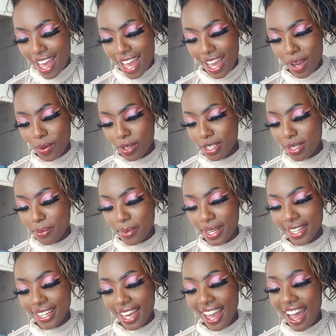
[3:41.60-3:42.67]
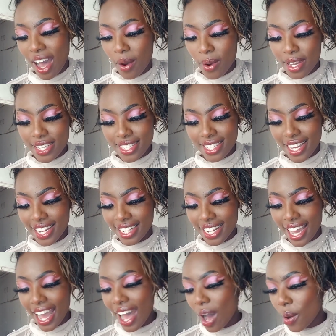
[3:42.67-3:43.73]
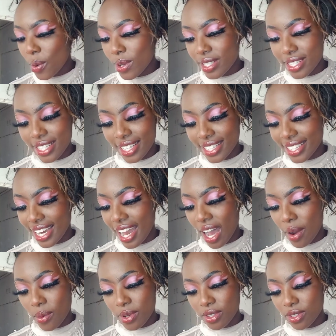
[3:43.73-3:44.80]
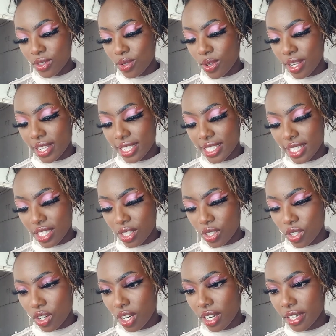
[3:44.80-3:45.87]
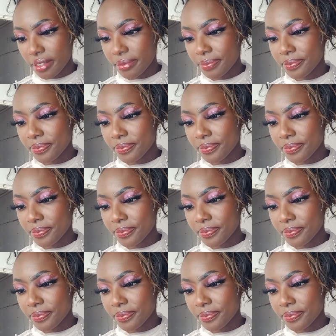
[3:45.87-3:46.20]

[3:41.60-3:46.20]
I will spend hours and hours and hours doing TikTok.